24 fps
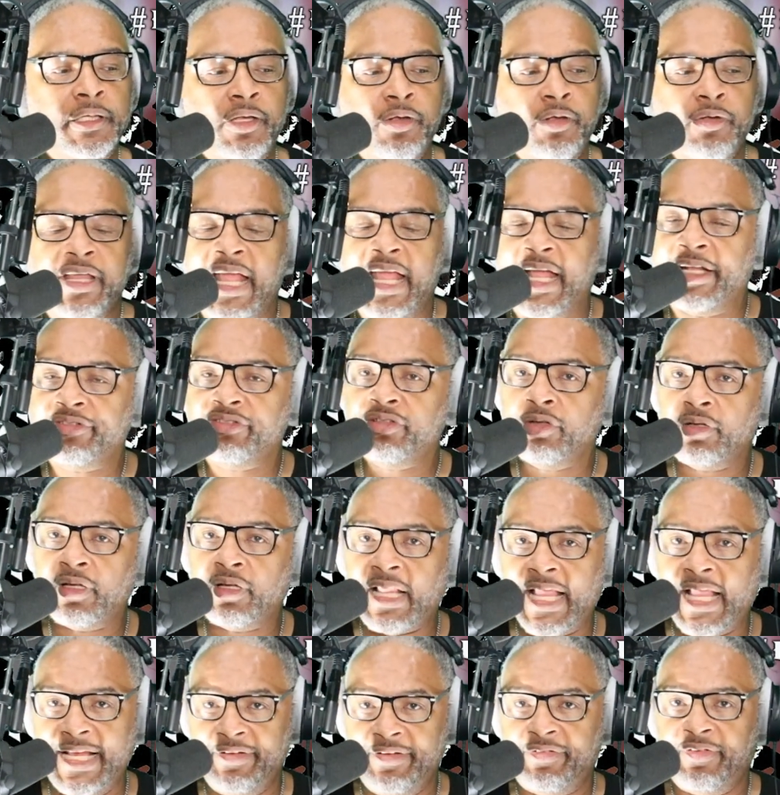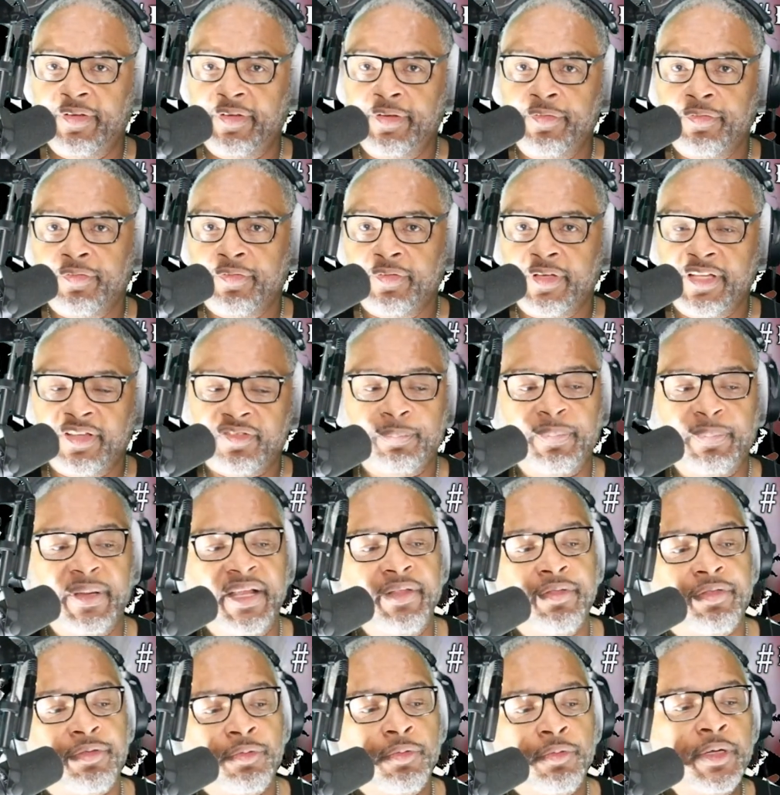you got your license. It's
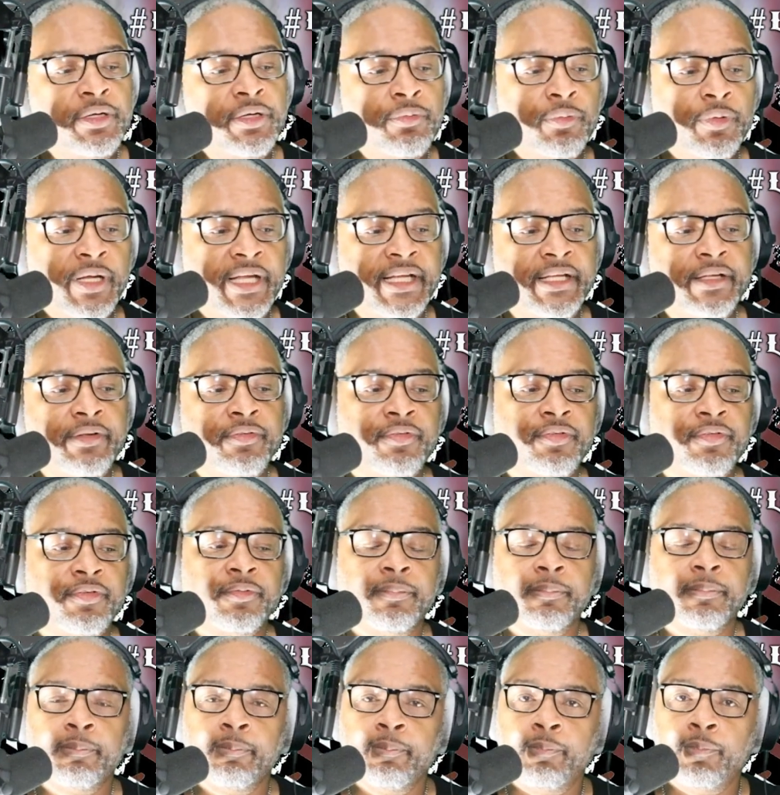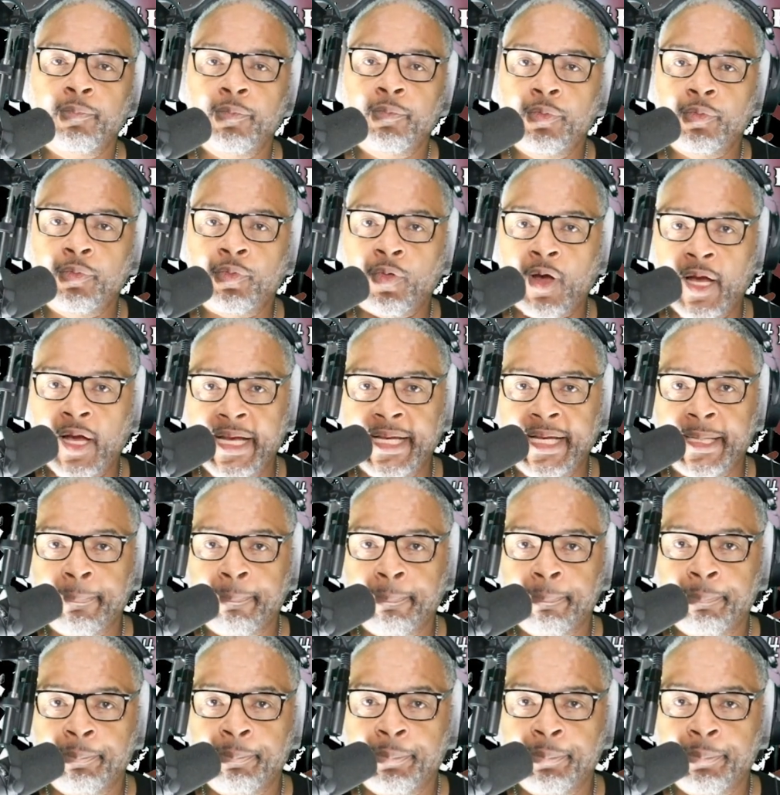been three weeks, right?